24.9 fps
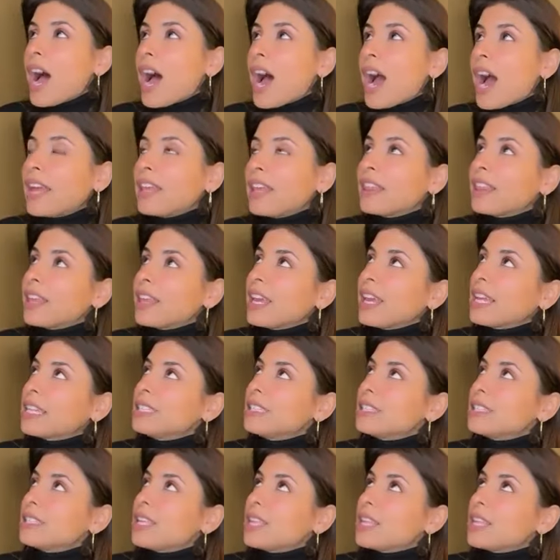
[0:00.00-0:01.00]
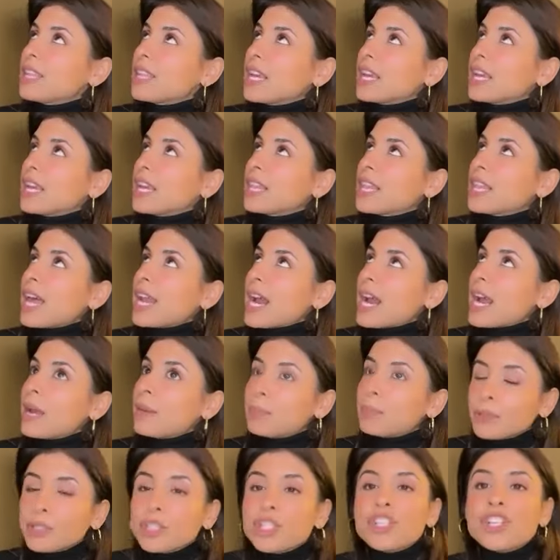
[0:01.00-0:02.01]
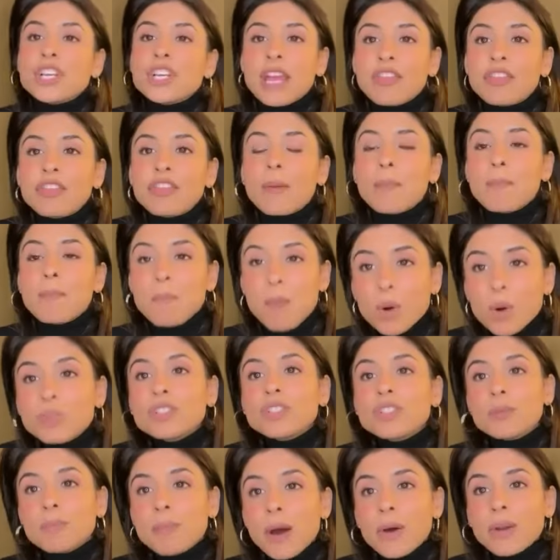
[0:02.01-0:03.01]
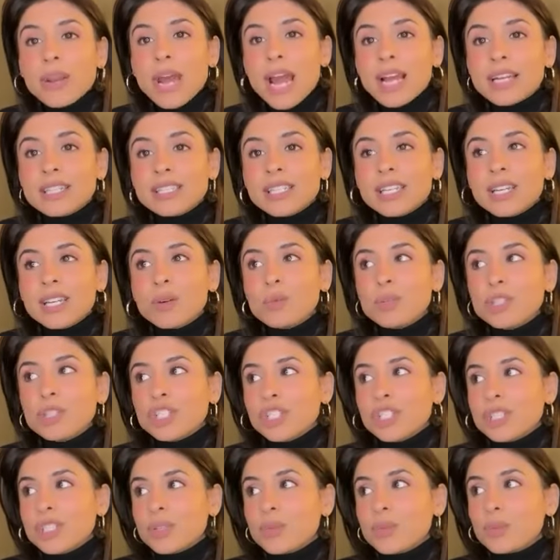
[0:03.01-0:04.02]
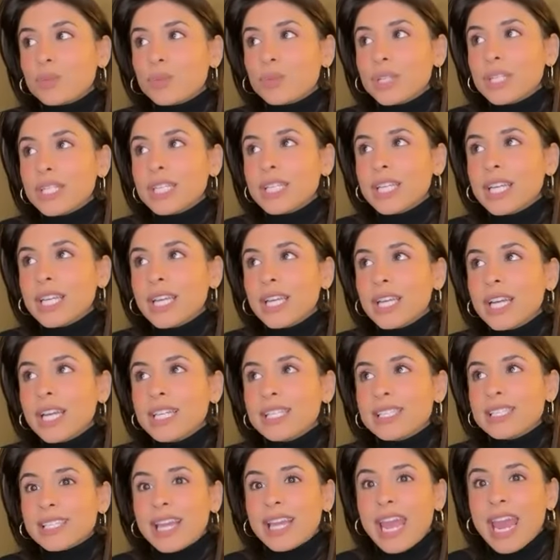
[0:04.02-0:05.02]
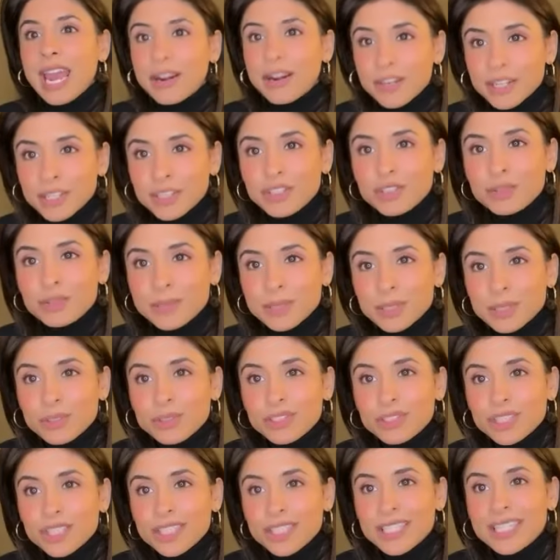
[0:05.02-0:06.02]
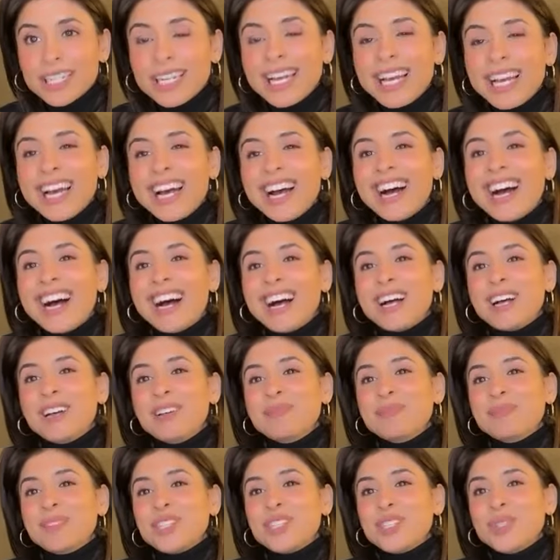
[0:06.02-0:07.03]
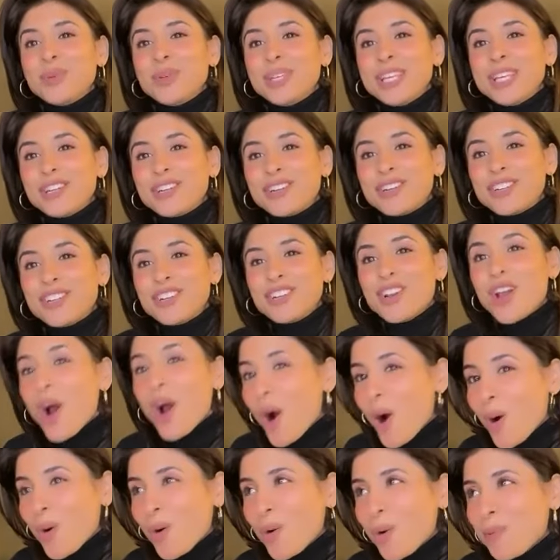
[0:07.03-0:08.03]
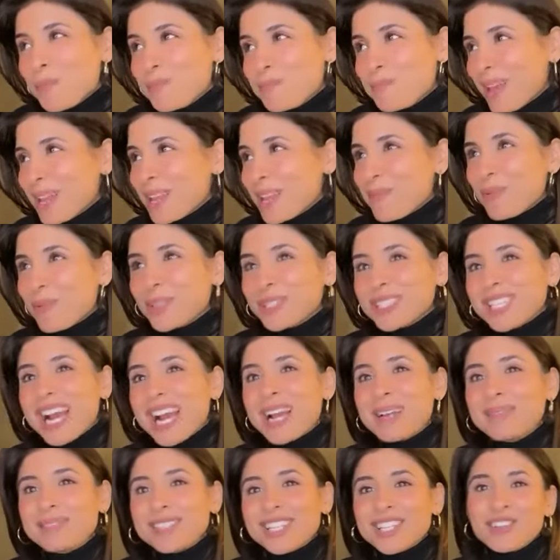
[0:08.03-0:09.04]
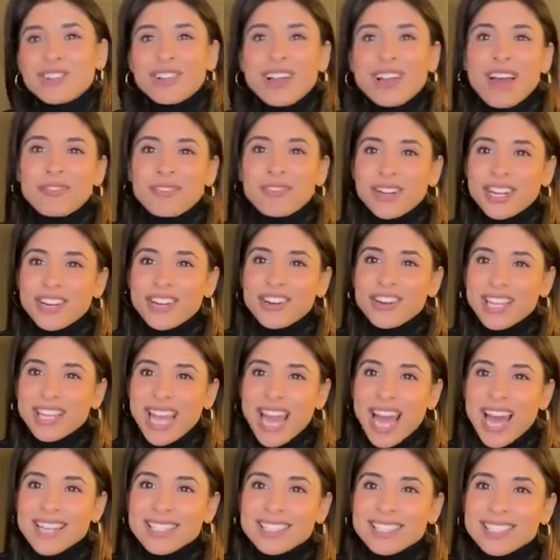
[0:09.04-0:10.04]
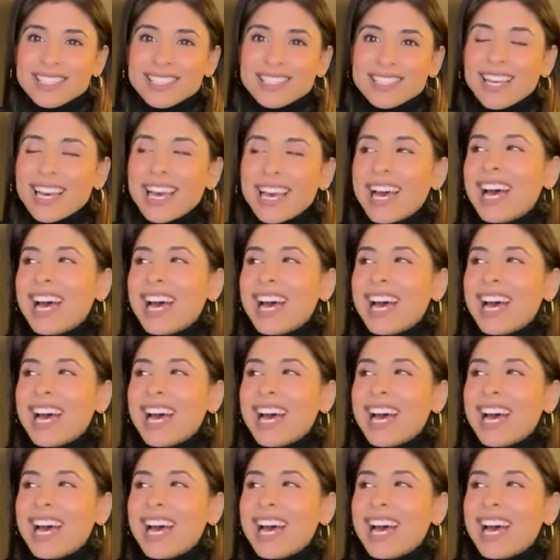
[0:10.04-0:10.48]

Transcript: I think is the thing that I appreciate the most about acting, which is it really is a character builder. Um, you hear no many more times than you'll ever hear yes.